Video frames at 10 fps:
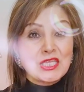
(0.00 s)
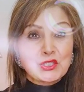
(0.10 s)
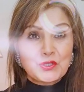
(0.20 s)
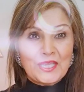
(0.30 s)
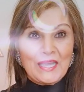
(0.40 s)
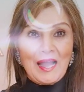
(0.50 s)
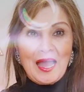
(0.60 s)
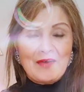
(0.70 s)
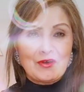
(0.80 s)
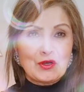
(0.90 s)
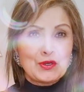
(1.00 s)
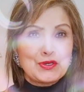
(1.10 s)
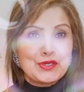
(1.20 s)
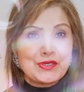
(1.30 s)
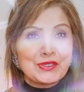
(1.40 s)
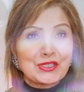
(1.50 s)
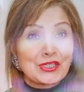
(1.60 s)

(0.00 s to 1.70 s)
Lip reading: Today I have a good news to